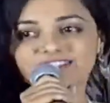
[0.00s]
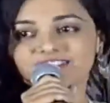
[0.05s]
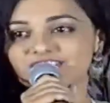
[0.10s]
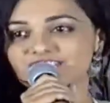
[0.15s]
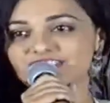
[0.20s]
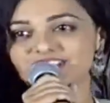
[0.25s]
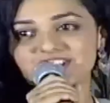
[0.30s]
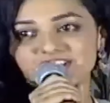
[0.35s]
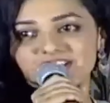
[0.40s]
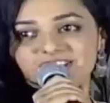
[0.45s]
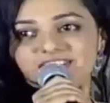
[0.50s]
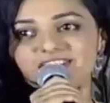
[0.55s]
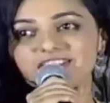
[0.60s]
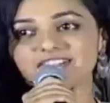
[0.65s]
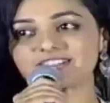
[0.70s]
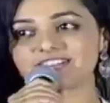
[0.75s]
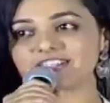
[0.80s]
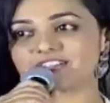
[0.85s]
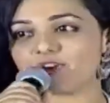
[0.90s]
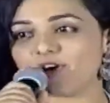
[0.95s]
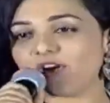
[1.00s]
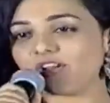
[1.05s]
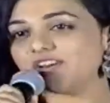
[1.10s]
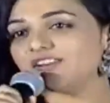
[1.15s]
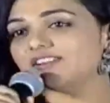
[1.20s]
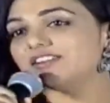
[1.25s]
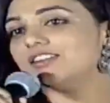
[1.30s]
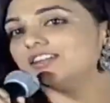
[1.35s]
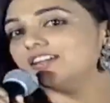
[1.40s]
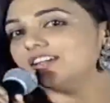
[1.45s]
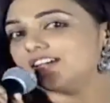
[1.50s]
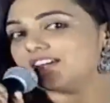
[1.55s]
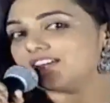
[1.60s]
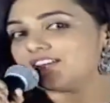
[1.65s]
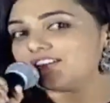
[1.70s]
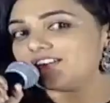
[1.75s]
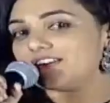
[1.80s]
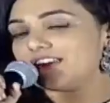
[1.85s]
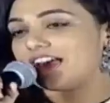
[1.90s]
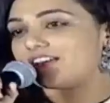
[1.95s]
Krishna Chaitanya, they're all
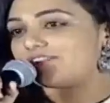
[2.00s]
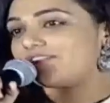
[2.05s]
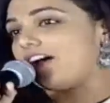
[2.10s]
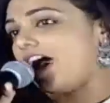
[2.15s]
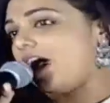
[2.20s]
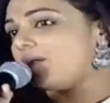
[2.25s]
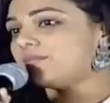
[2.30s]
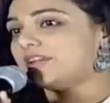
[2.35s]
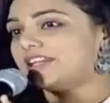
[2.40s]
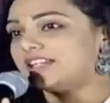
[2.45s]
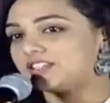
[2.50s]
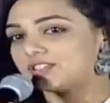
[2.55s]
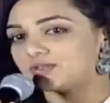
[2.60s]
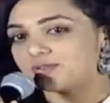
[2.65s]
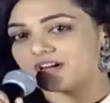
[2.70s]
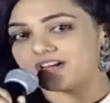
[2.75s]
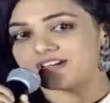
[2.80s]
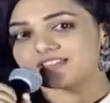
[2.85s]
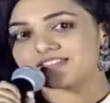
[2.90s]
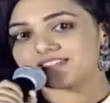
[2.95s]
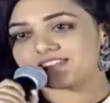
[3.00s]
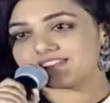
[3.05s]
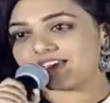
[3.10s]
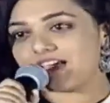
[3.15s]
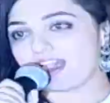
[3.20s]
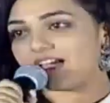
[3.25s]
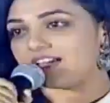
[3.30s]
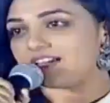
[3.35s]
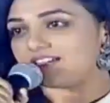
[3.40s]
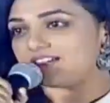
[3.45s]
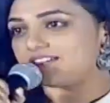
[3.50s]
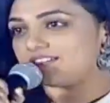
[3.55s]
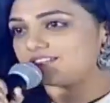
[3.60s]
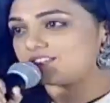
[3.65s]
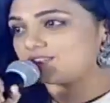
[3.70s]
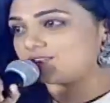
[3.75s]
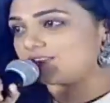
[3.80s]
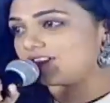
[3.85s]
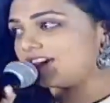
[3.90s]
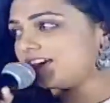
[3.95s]
like family to us, and
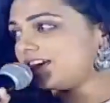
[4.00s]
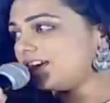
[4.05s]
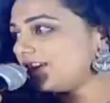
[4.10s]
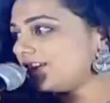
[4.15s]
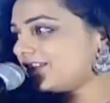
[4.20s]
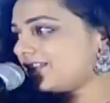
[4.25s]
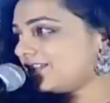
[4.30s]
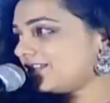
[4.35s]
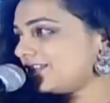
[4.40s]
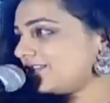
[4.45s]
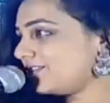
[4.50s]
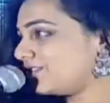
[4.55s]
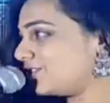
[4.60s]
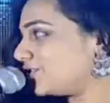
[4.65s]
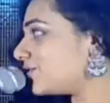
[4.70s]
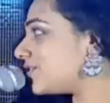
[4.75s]
today you